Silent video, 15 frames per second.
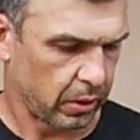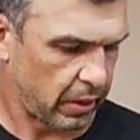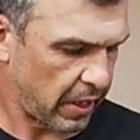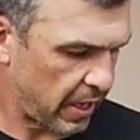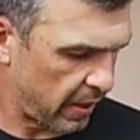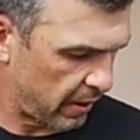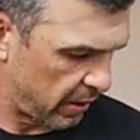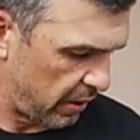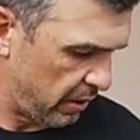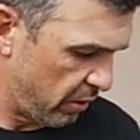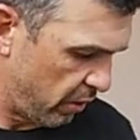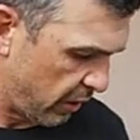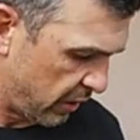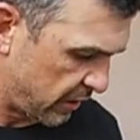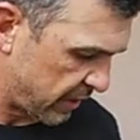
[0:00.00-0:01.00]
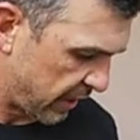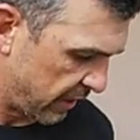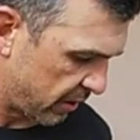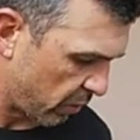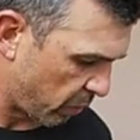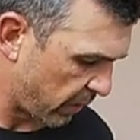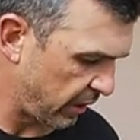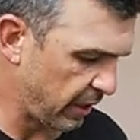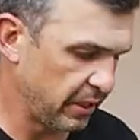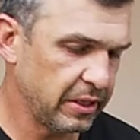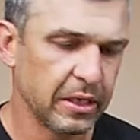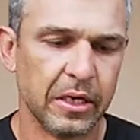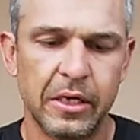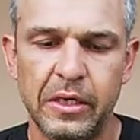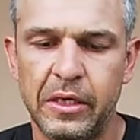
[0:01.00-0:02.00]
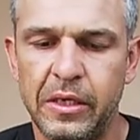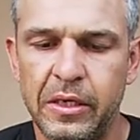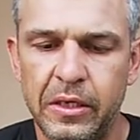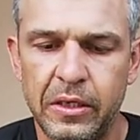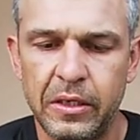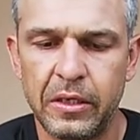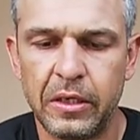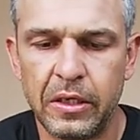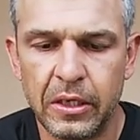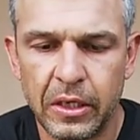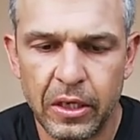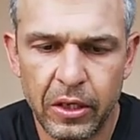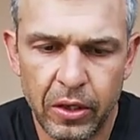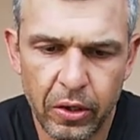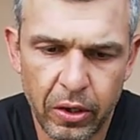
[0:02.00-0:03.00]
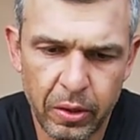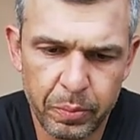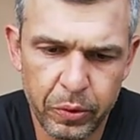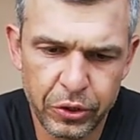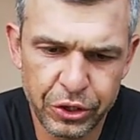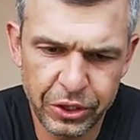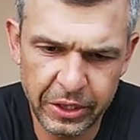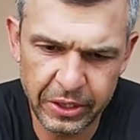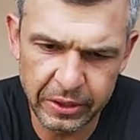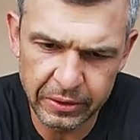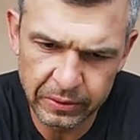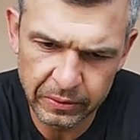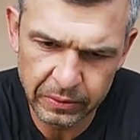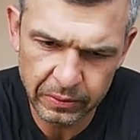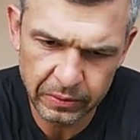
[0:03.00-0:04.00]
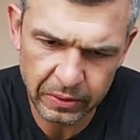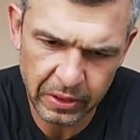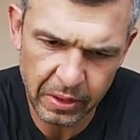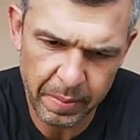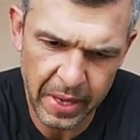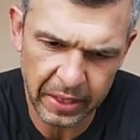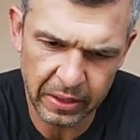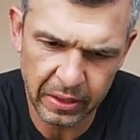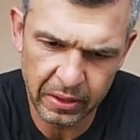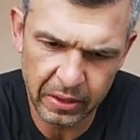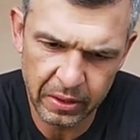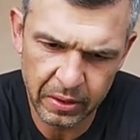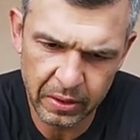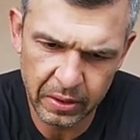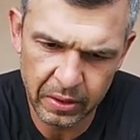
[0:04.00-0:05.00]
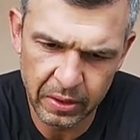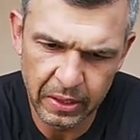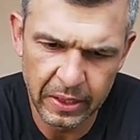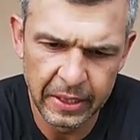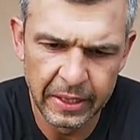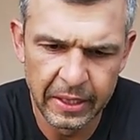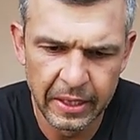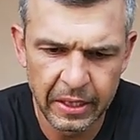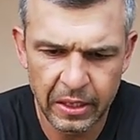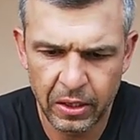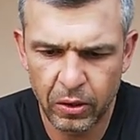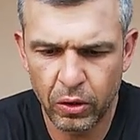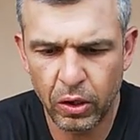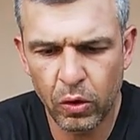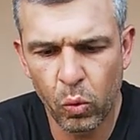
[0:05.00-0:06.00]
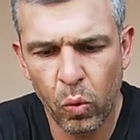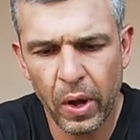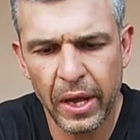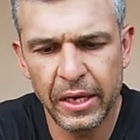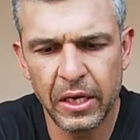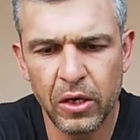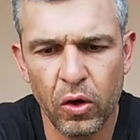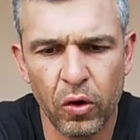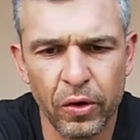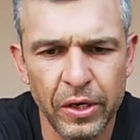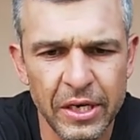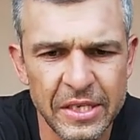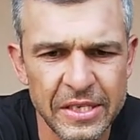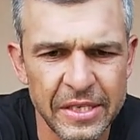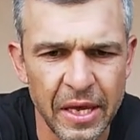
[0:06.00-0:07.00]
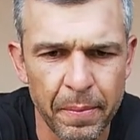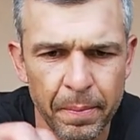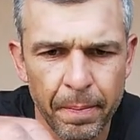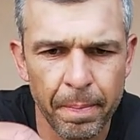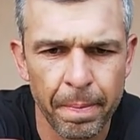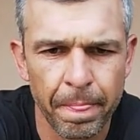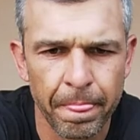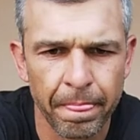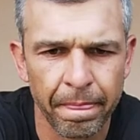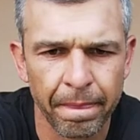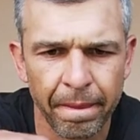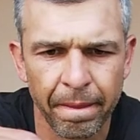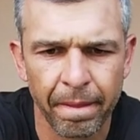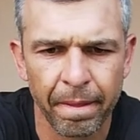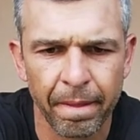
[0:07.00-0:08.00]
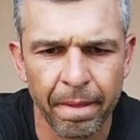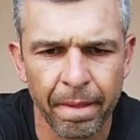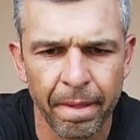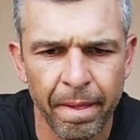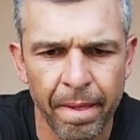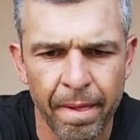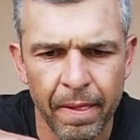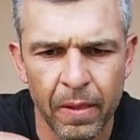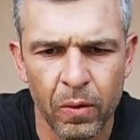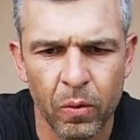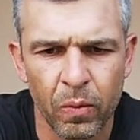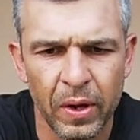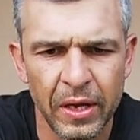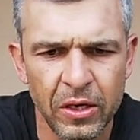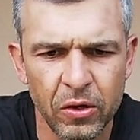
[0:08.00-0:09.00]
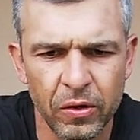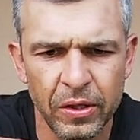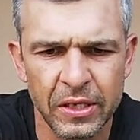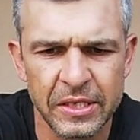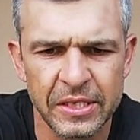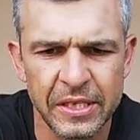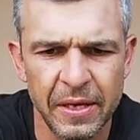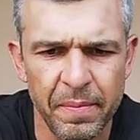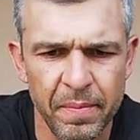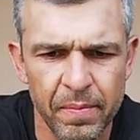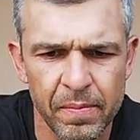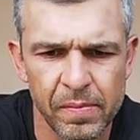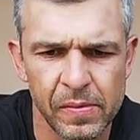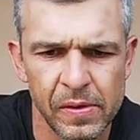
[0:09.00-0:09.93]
Okay, then you're going to take the one end, you're going to push it in the back. Then you're going to wind it on the stem. Wind on the stem.